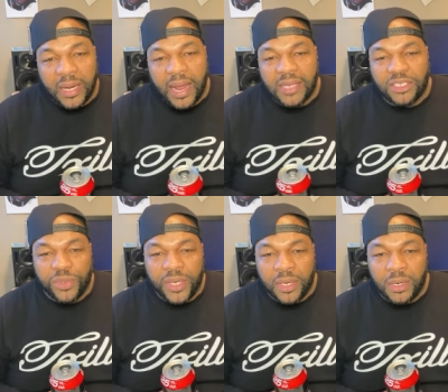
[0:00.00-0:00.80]
and as you
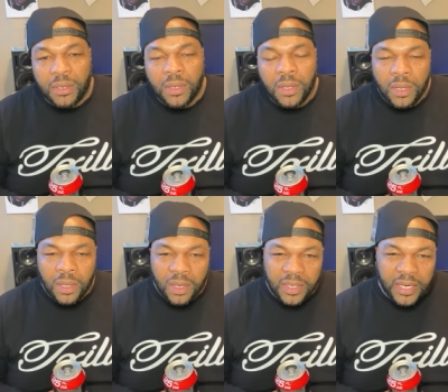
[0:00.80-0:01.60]
hear
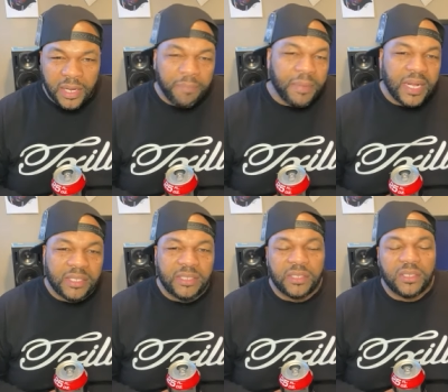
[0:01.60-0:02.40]
D M
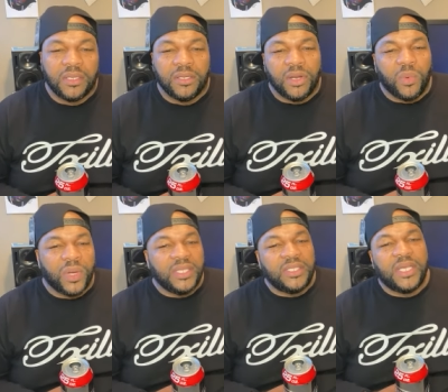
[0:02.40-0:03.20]
X, you know, when
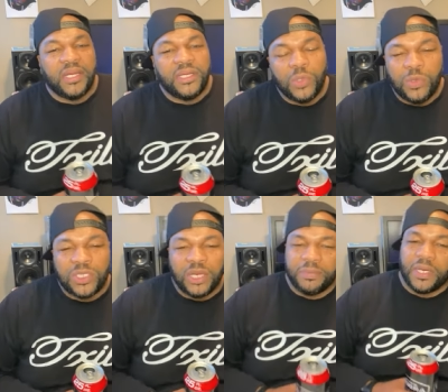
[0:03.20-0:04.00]
he said dude
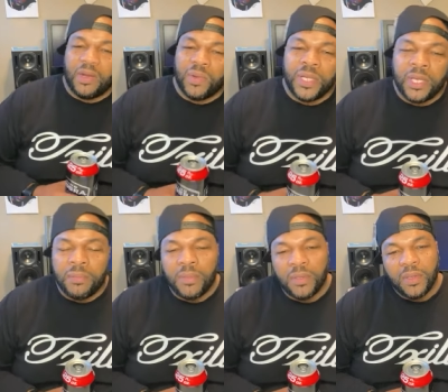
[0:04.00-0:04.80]
slipped it on
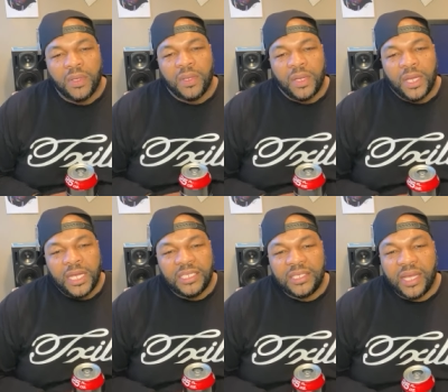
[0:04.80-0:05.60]
him,
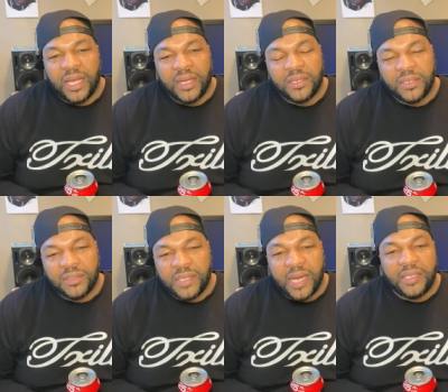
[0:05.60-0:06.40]
he said
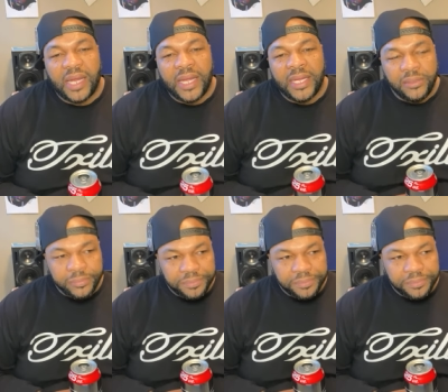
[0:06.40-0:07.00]
that day